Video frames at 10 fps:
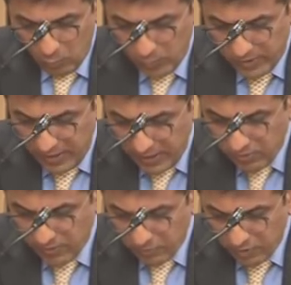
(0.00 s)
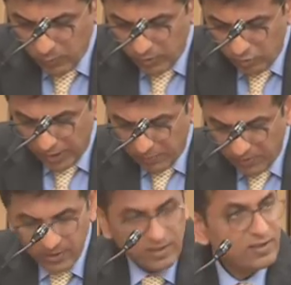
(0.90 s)
with each subsequent
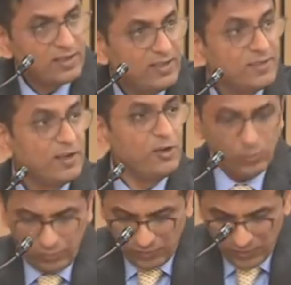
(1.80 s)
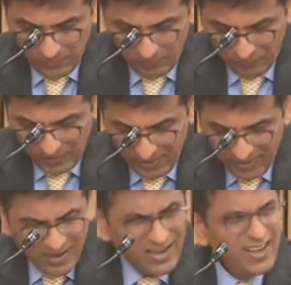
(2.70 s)
chapter is reduced.
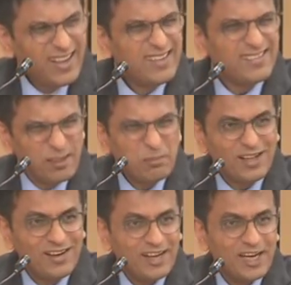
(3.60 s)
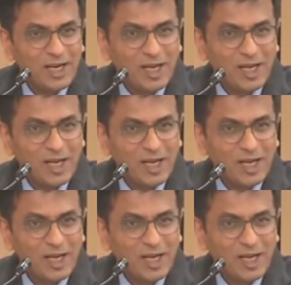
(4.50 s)
Similarly,